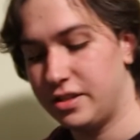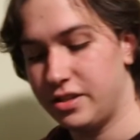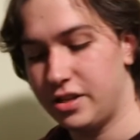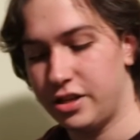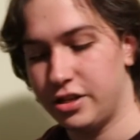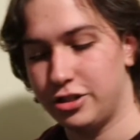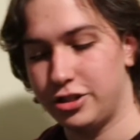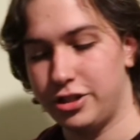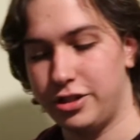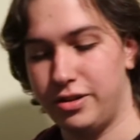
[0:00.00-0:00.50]

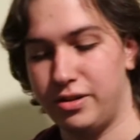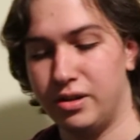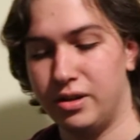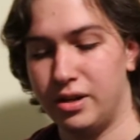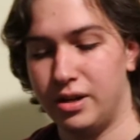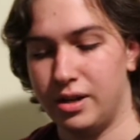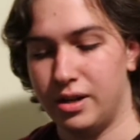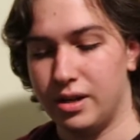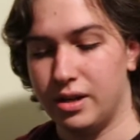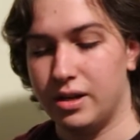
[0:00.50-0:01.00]
edition,
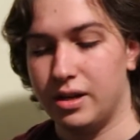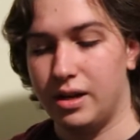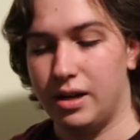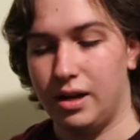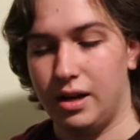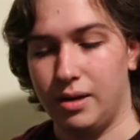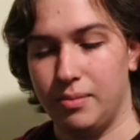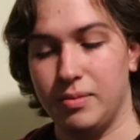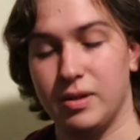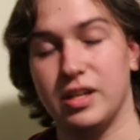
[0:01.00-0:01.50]

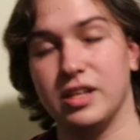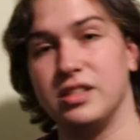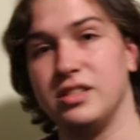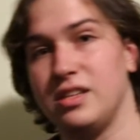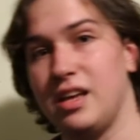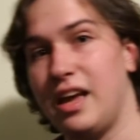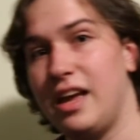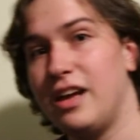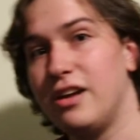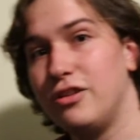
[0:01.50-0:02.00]

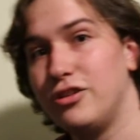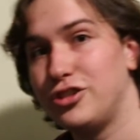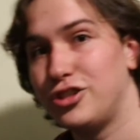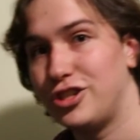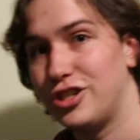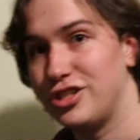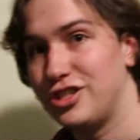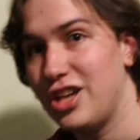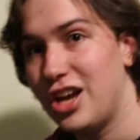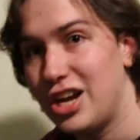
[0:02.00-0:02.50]
because English
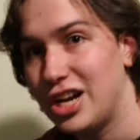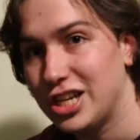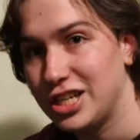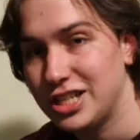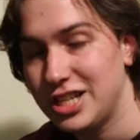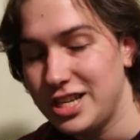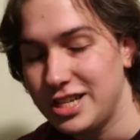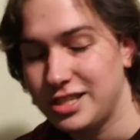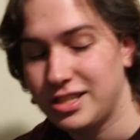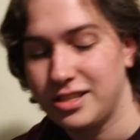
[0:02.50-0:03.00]
does not
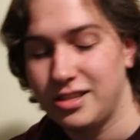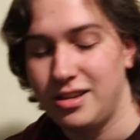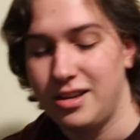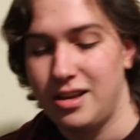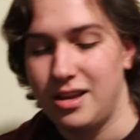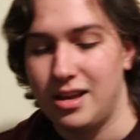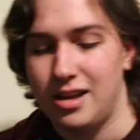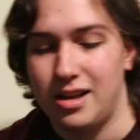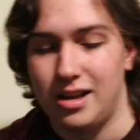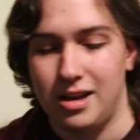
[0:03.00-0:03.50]
exist,
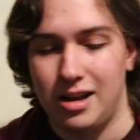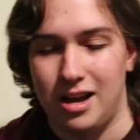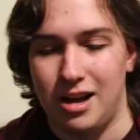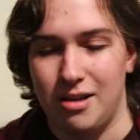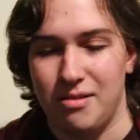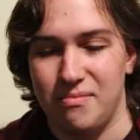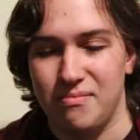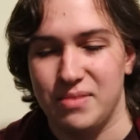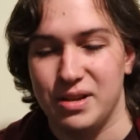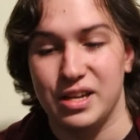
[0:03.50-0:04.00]

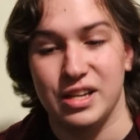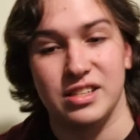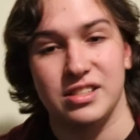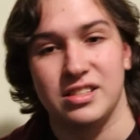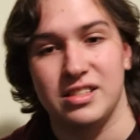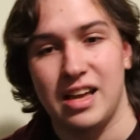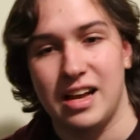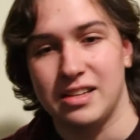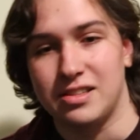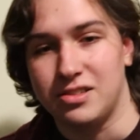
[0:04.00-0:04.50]

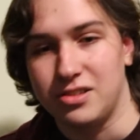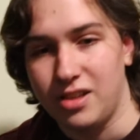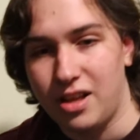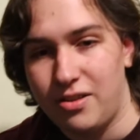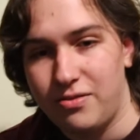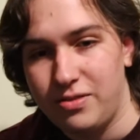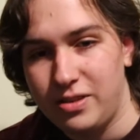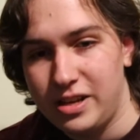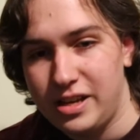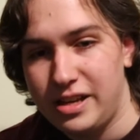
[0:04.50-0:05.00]
because that's
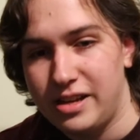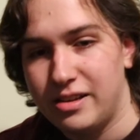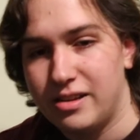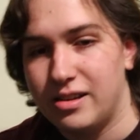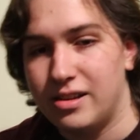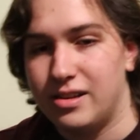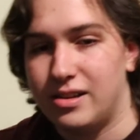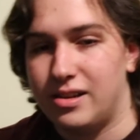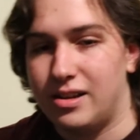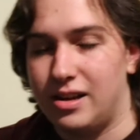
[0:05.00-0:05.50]
lovely.
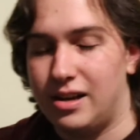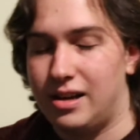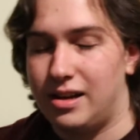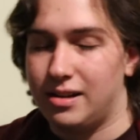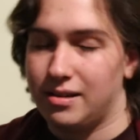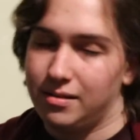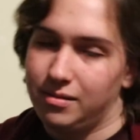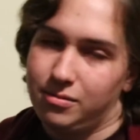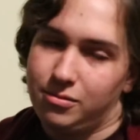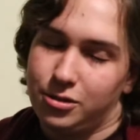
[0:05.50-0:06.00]

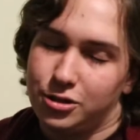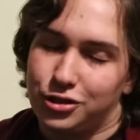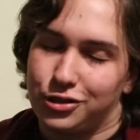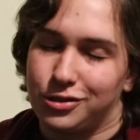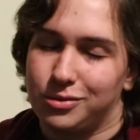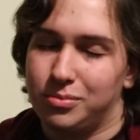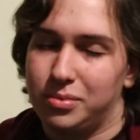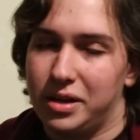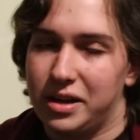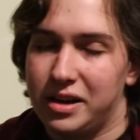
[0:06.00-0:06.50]
Wish I
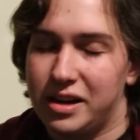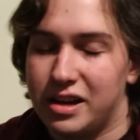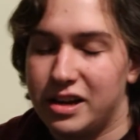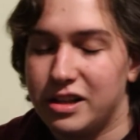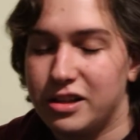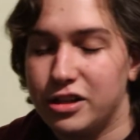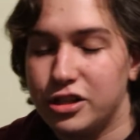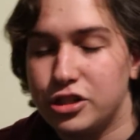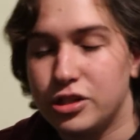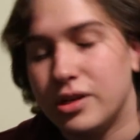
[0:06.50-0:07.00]
could play it in
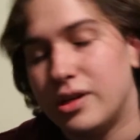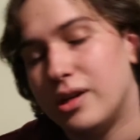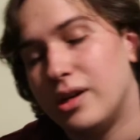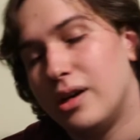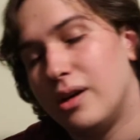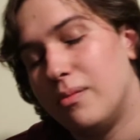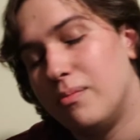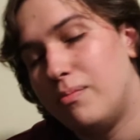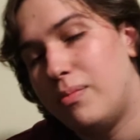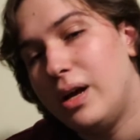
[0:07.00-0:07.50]
English,
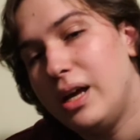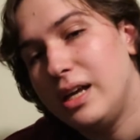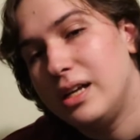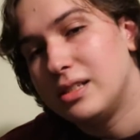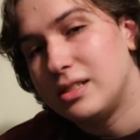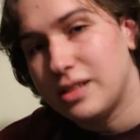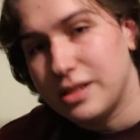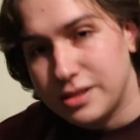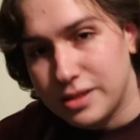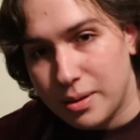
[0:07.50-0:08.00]
but
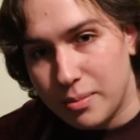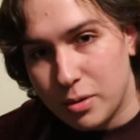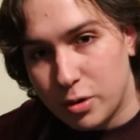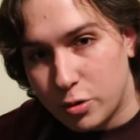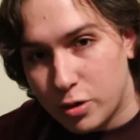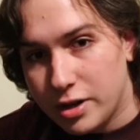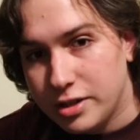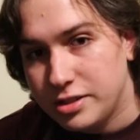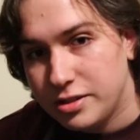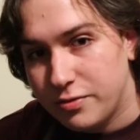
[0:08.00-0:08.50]
since I'm a
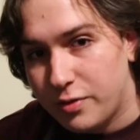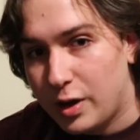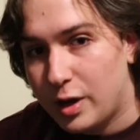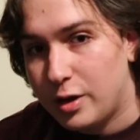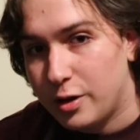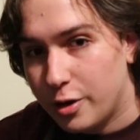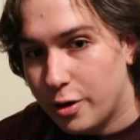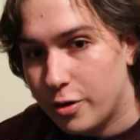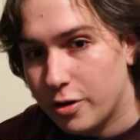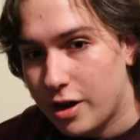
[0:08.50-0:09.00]
crazy
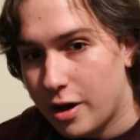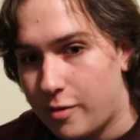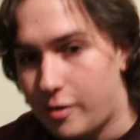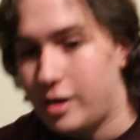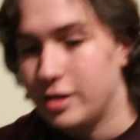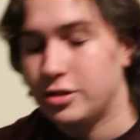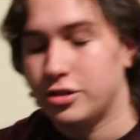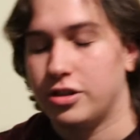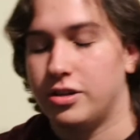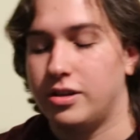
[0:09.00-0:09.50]
fan of Yokai
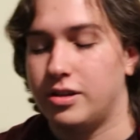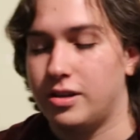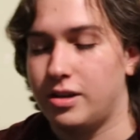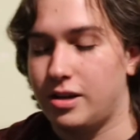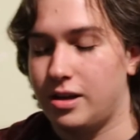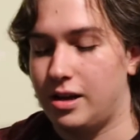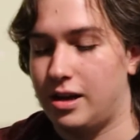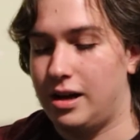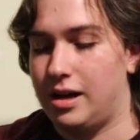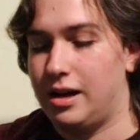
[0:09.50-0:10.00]
Watch,
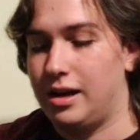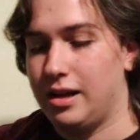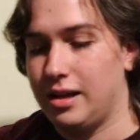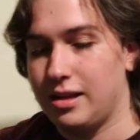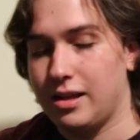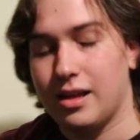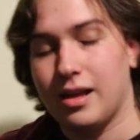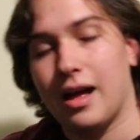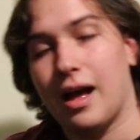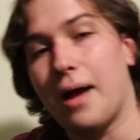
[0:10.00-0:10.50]
I'm
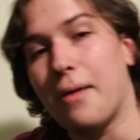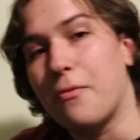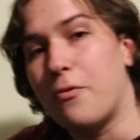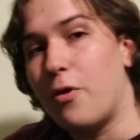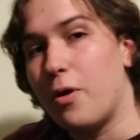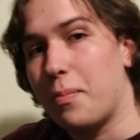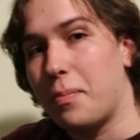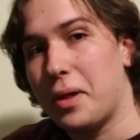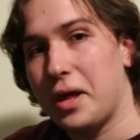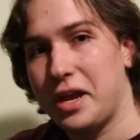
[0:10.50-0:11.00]

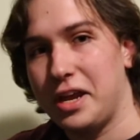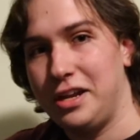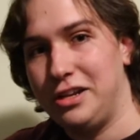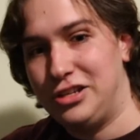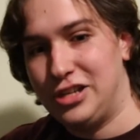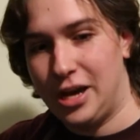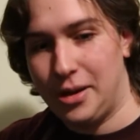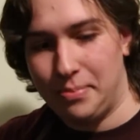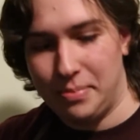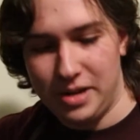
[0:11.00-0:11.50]
going to play it in
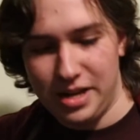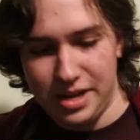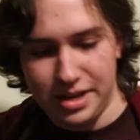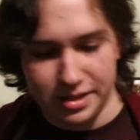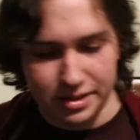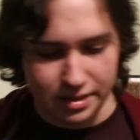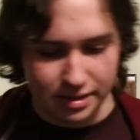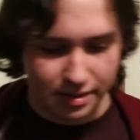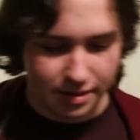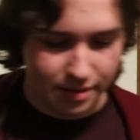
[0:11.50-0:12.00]

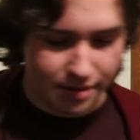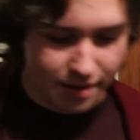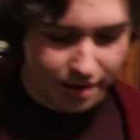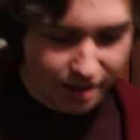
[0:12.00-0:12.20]
Japanese.